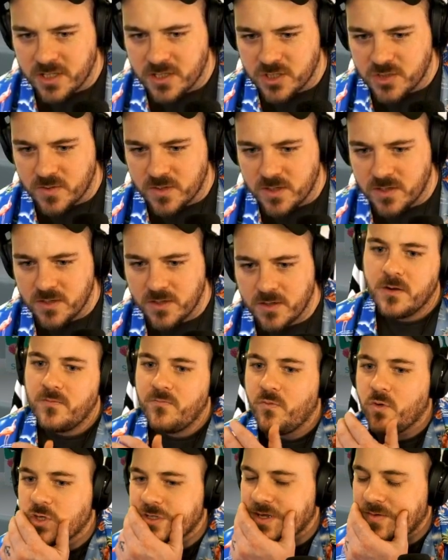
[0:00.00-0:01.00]
again. This one,
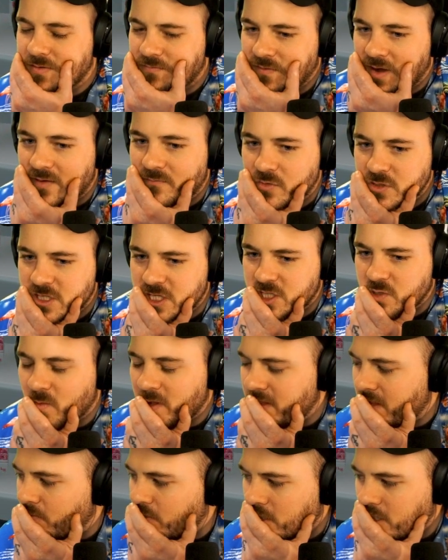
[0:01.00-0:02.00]
475. Was this the
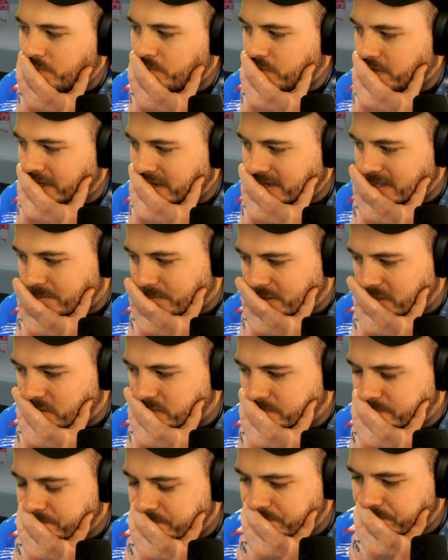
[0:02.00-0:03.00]
one they were complaining
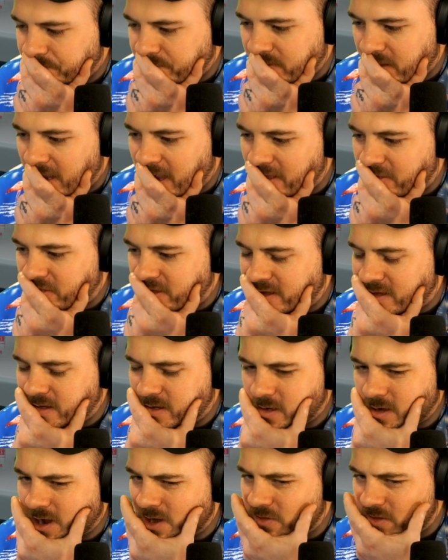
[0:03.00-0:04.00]
about? I
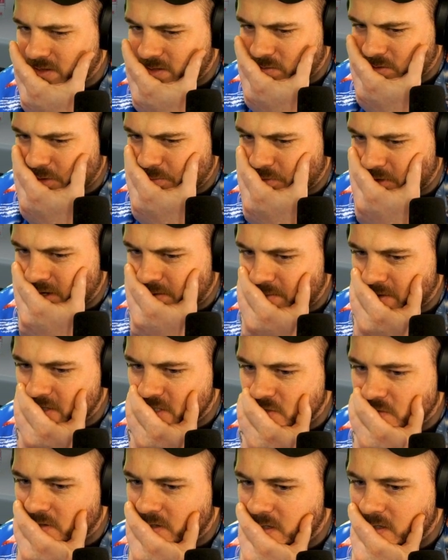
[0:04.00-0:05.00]
think. I think they were complaining about
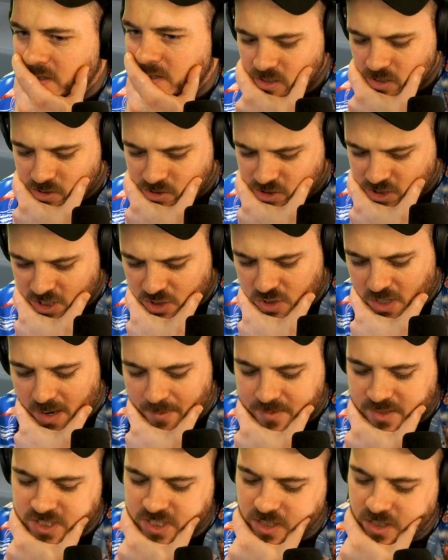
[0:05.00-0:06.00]
this one. Should I
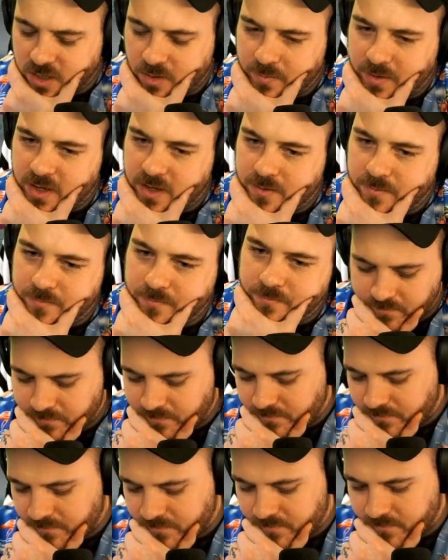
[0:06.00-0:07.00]
drop this a little bit?
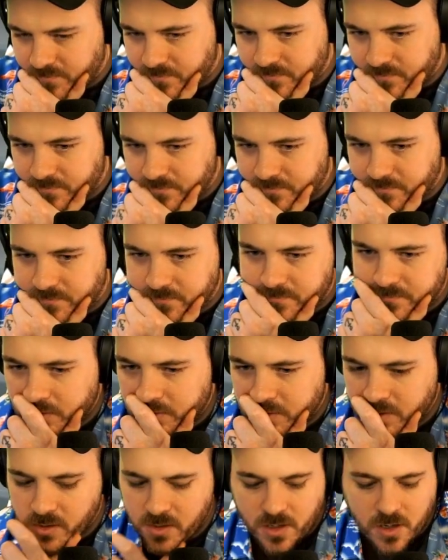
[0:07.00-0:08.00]

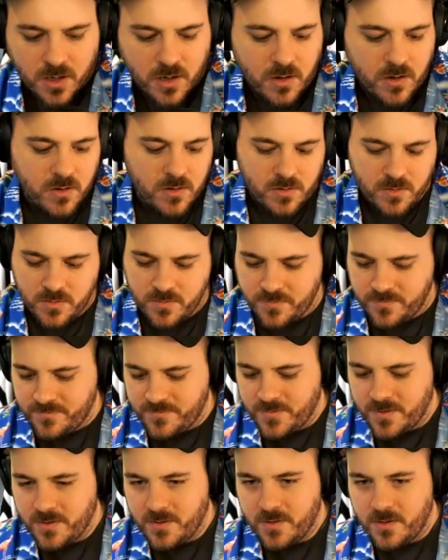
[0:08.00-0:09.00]
No.
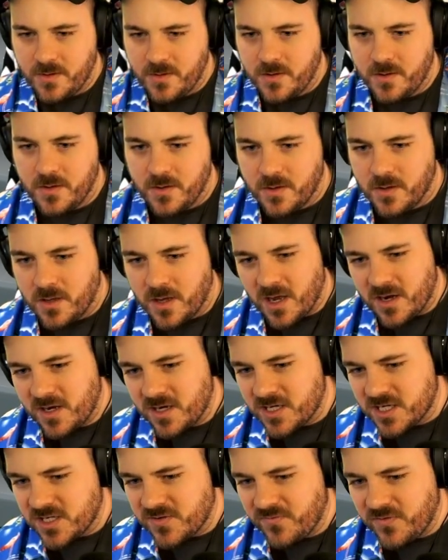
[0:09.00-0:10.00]
I,
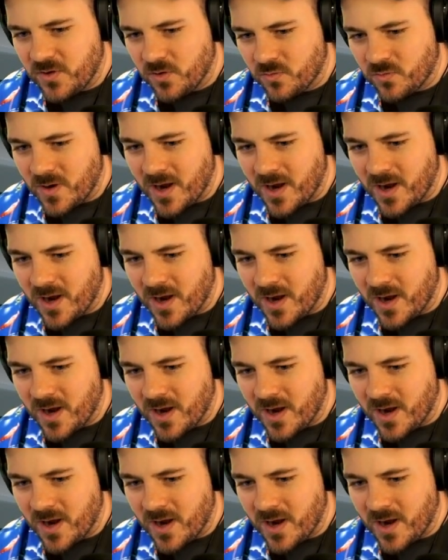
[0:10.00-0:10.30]
it doesn't feel